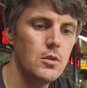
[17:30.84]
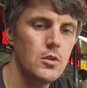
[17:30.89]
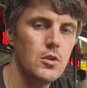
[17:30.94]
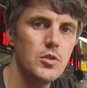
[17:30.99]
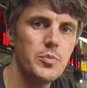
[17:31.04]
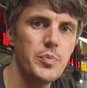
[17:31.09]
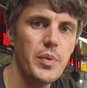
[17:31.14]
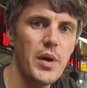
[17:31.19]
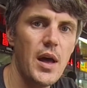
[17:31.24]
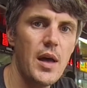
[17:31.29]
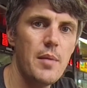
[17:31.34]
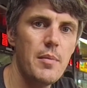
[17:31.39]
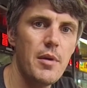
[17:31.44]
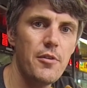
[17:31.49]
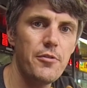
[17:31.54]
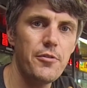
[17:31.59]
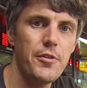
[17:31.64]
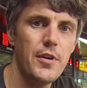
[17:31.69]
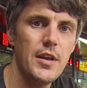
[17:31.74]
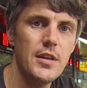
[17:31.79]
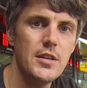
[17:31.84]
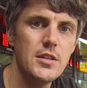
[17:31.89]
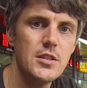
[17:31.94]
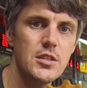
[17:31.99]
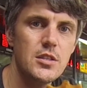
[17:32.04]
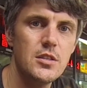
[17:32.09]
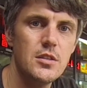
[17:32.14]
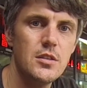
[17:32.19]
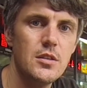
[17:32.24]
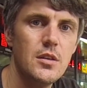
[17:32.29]
Goodbye, my
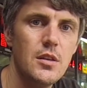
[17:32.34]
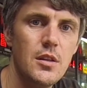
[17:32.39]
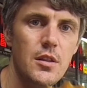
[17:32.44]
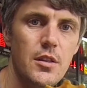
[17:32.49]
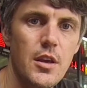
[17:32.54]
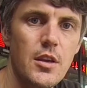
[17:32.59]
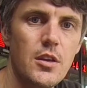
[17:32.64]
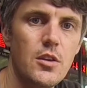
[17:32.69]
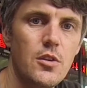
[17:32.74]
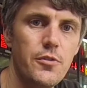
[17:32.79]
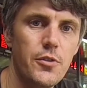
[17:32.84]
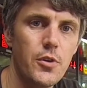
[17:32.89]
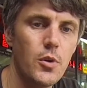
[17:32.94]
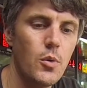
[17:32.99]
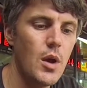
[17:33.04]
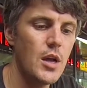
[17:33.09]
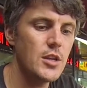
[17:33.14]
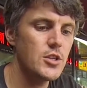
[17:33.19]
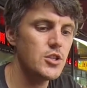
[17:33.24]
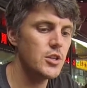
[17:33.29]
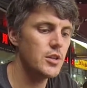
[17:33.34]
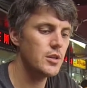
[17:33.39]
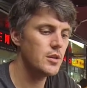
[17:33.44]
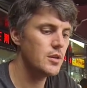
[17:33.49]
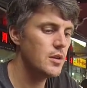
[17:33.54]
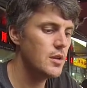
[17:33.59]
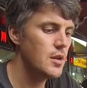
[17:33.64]
friends. Thank you for watching.